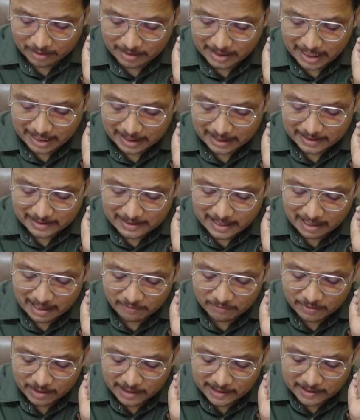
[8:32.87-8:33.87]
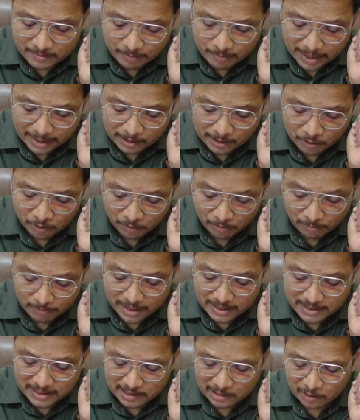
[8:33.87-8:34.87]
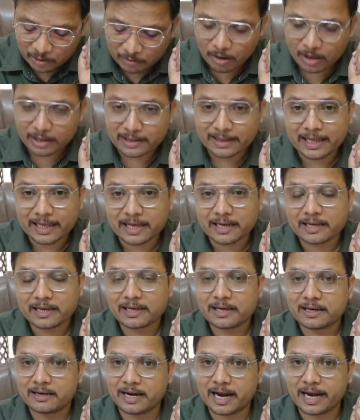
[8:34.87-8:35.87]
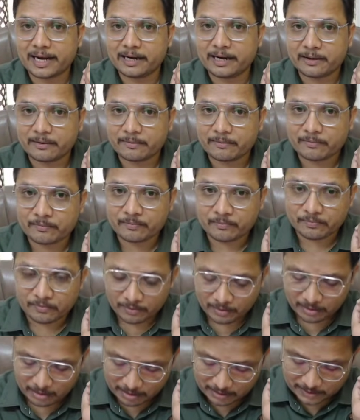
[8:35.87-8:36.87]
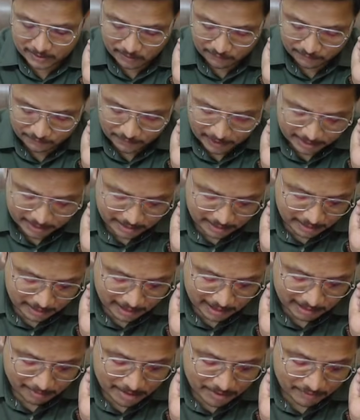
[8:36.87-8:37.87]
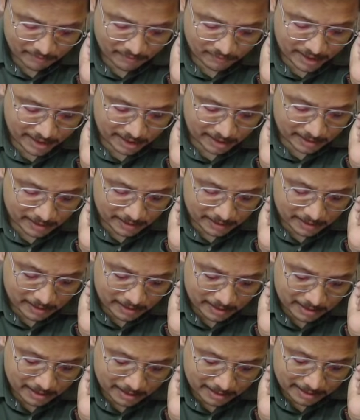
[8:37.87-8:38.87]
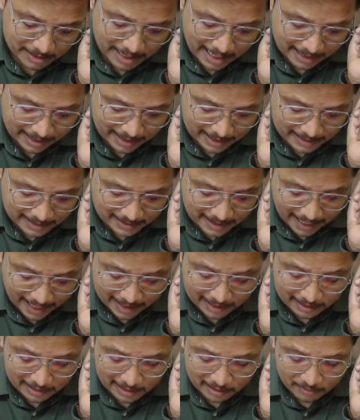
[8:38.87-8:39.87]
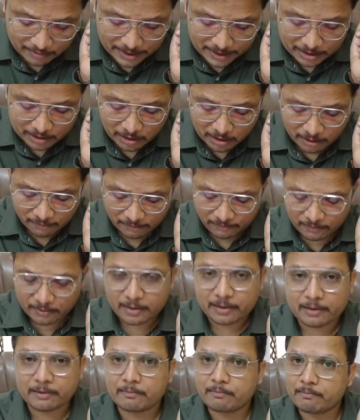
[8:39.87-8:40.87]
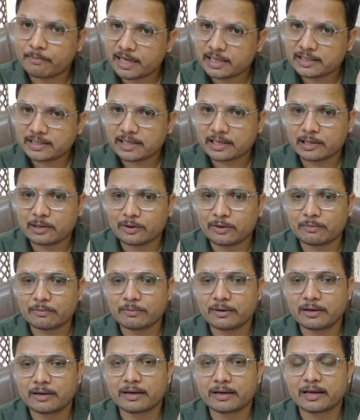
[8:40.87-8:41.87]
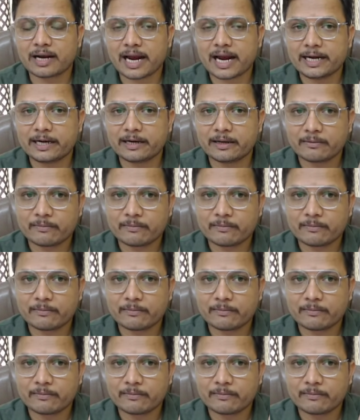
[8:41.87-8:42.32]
that is there with respect to major lobe only right so first null beam width that is angular width of major lobe right